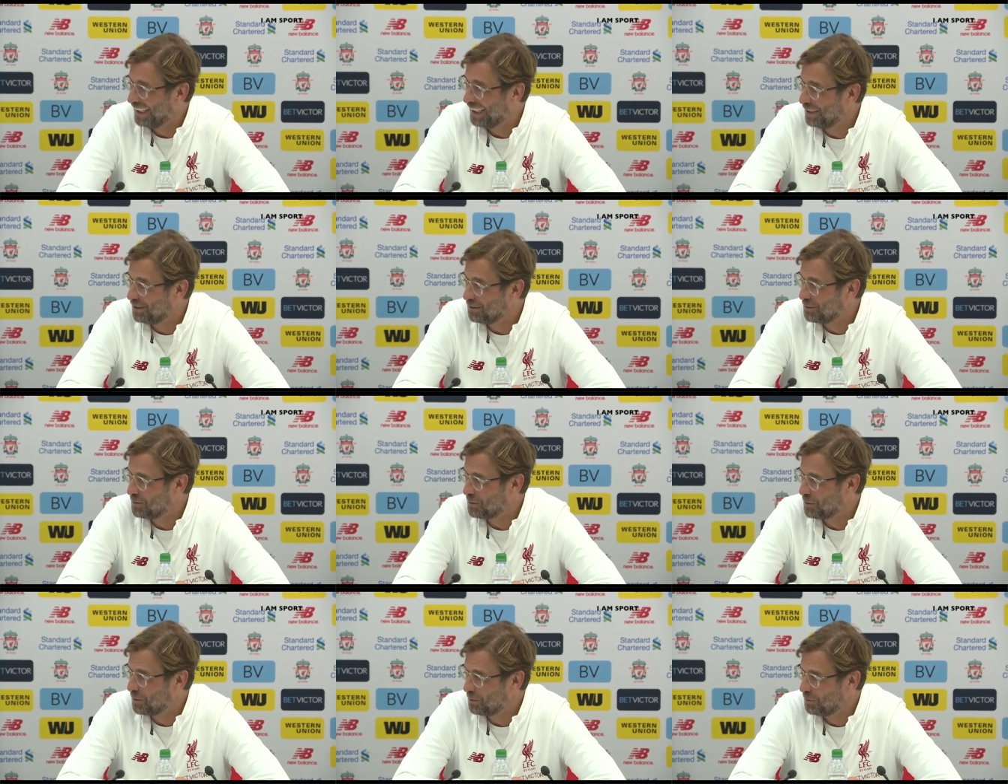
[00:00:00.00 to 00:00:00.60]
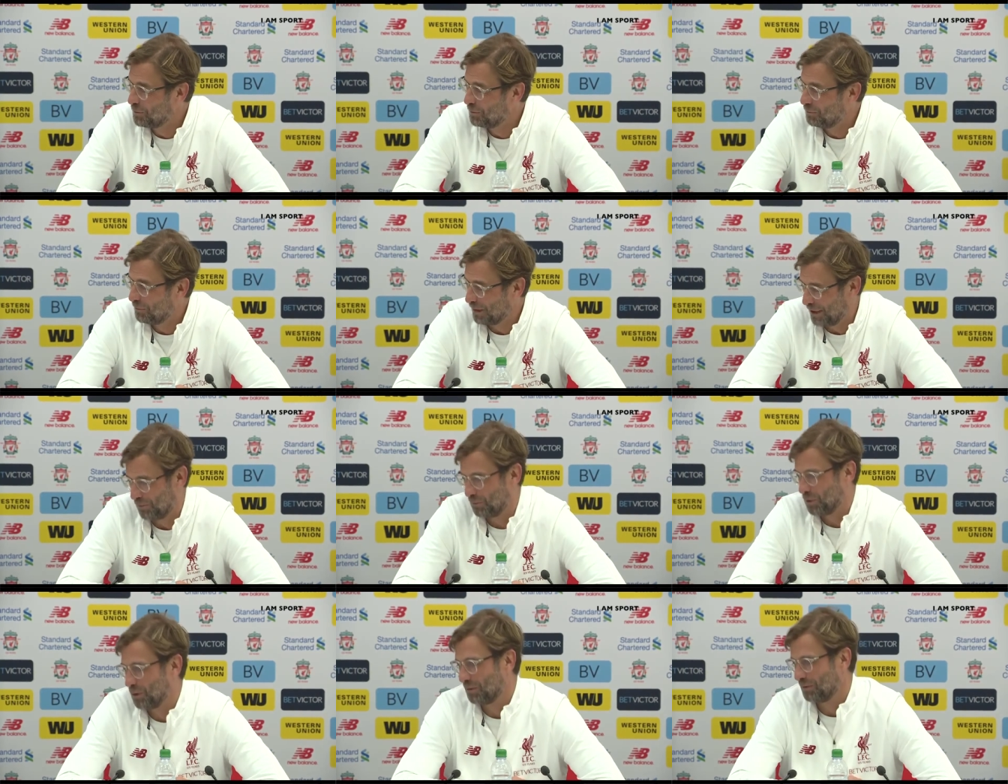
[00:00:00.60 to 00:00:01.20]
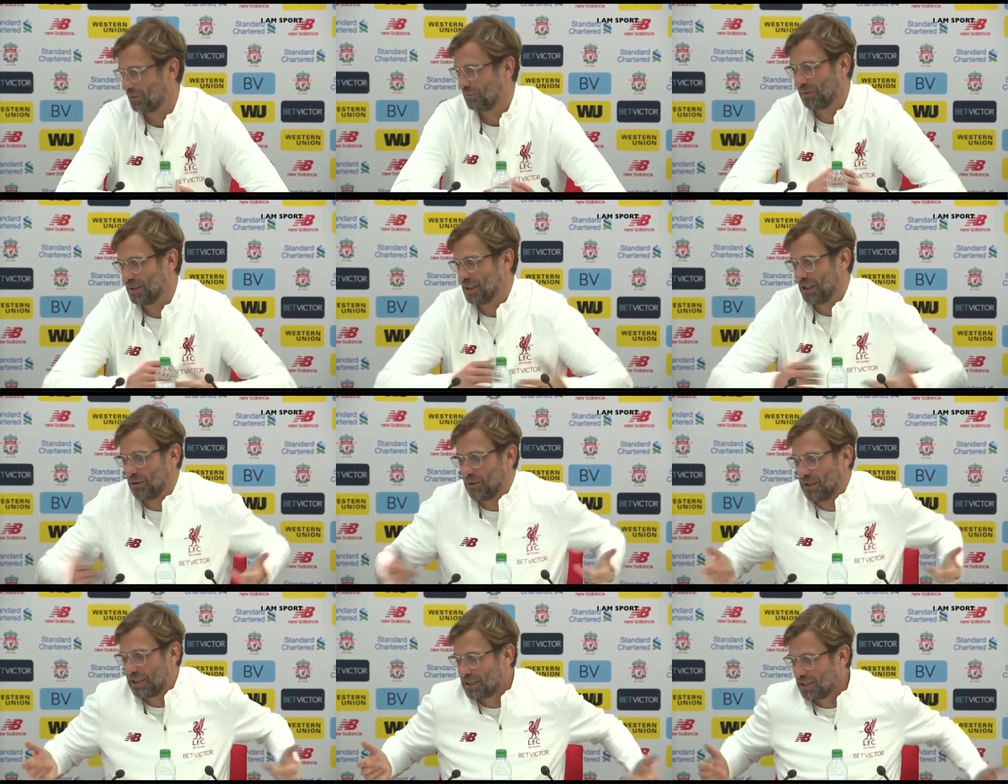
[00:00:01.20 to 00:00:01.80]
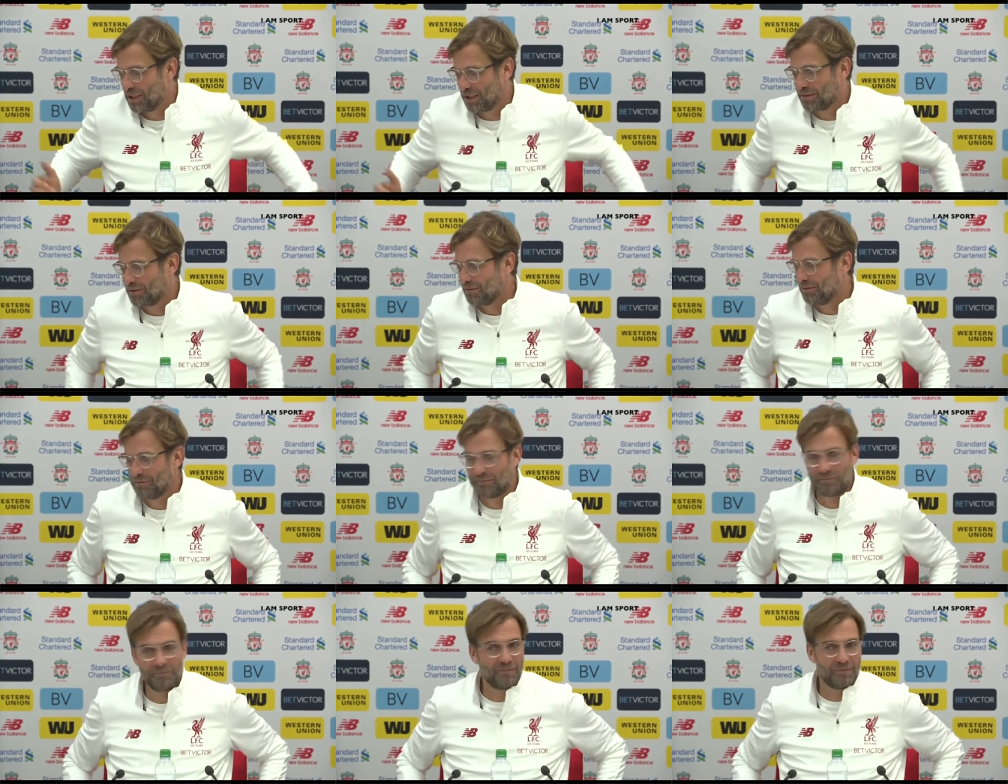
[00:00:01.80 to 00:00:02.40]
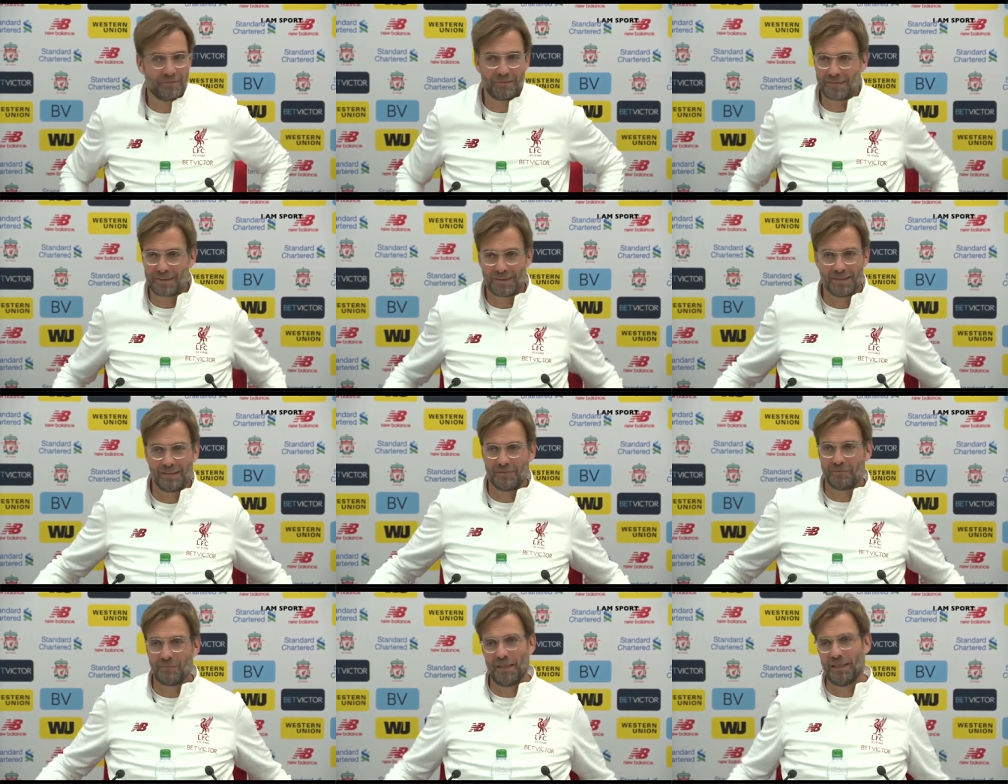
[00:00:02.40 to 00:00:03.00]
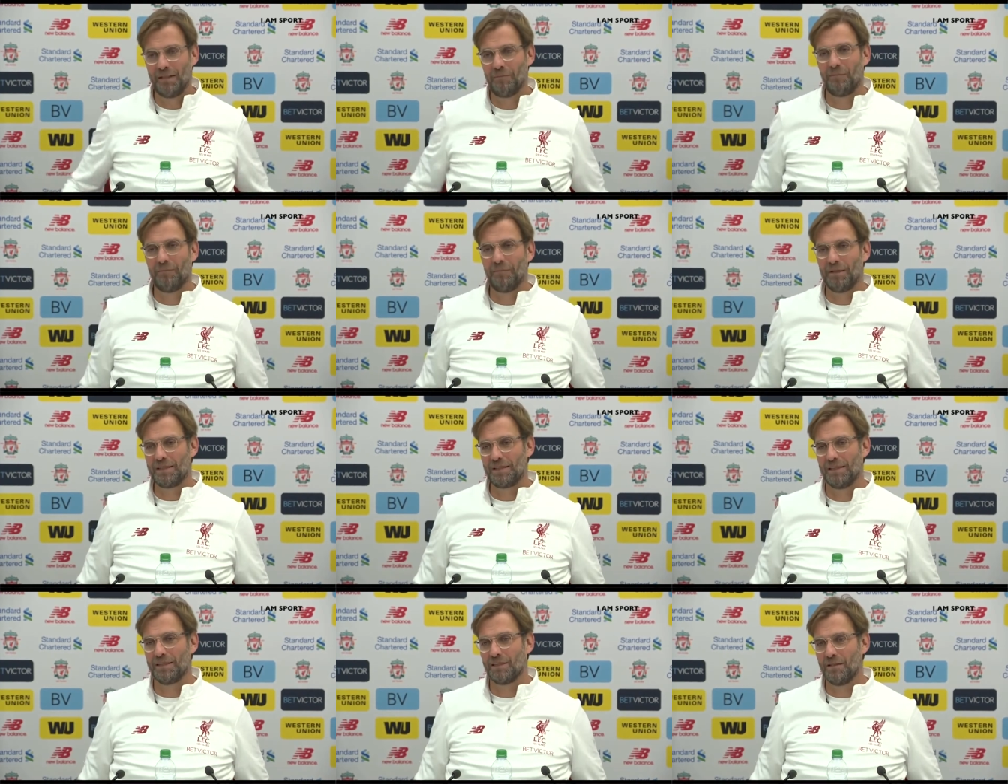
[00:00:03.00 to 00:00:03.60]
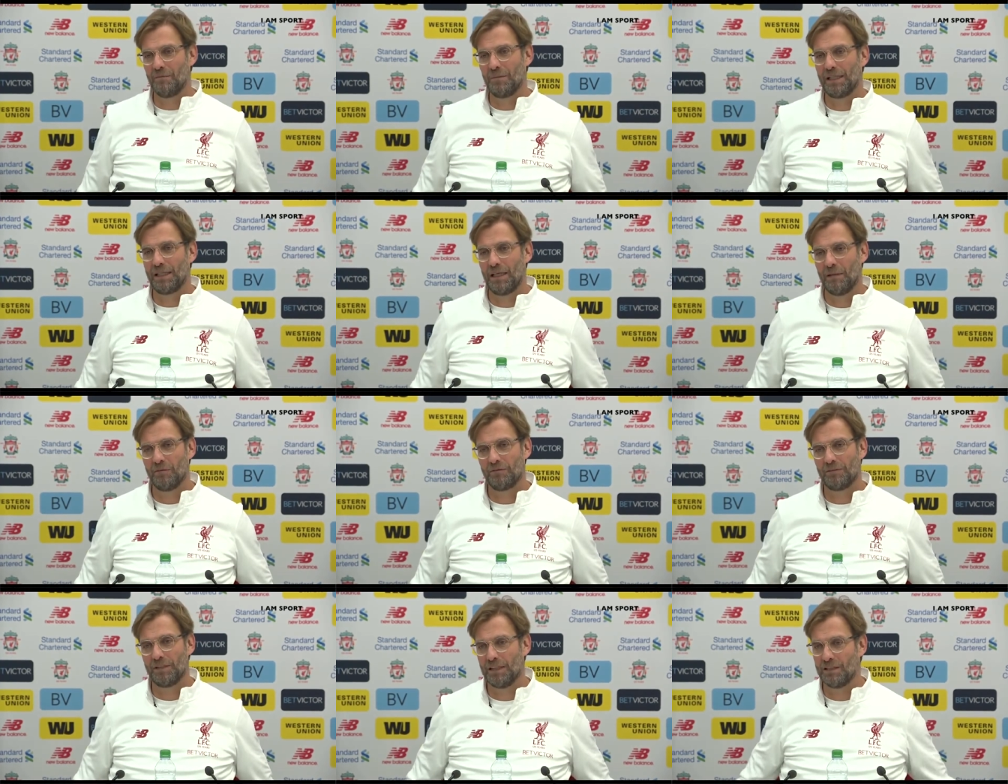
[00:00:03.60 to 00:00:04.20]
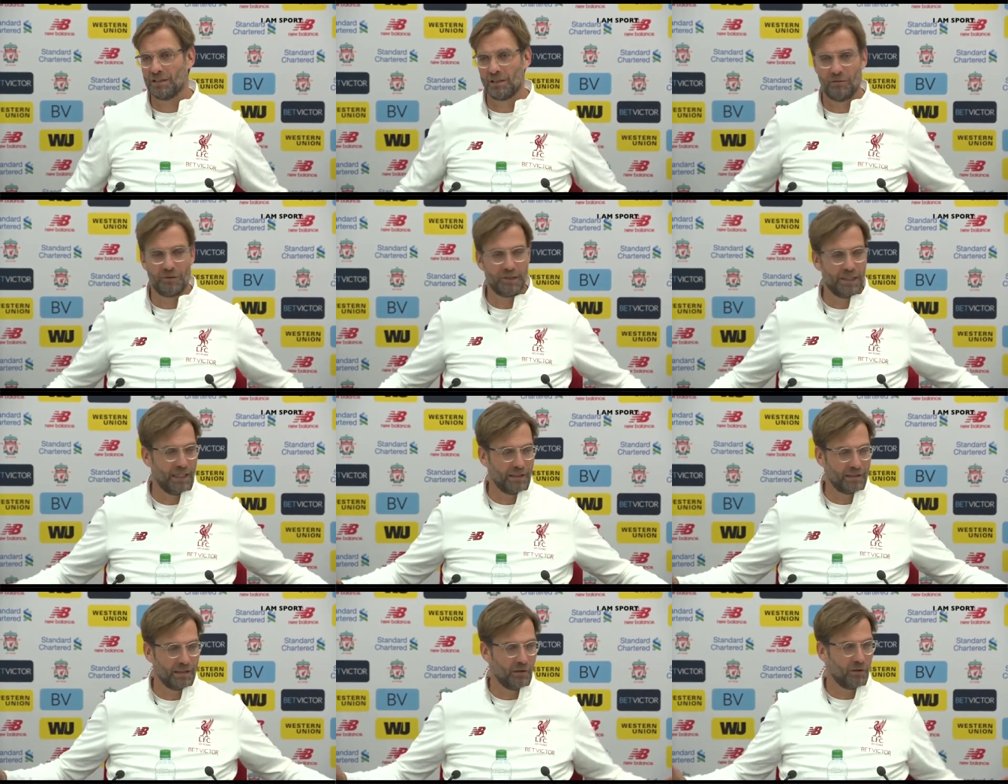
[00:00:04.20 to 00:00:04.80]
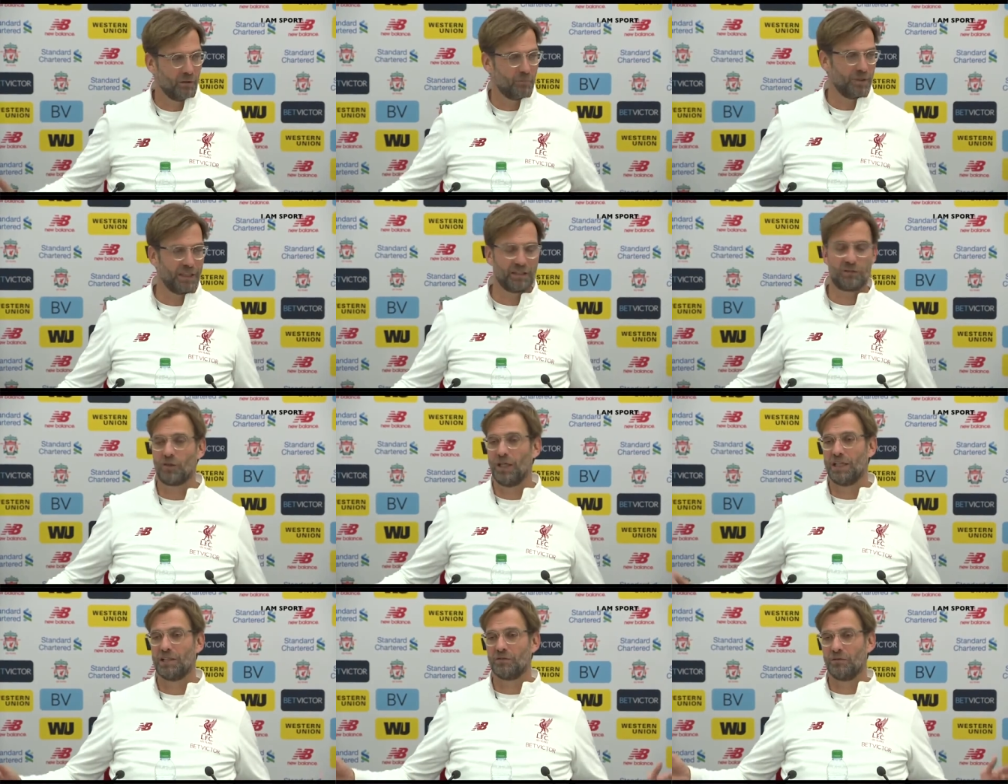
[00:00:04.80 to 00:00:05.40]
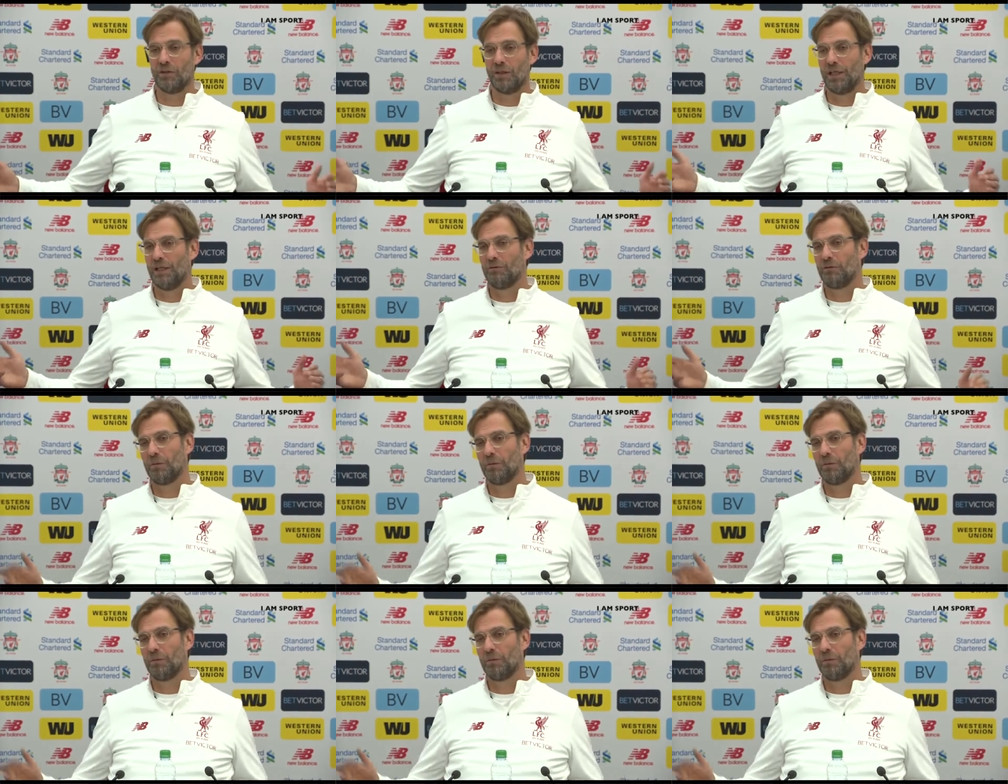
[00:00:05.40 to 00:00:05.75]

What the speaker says: But I won't. So it's not my business, not my cup of tea. So we had our big transfer.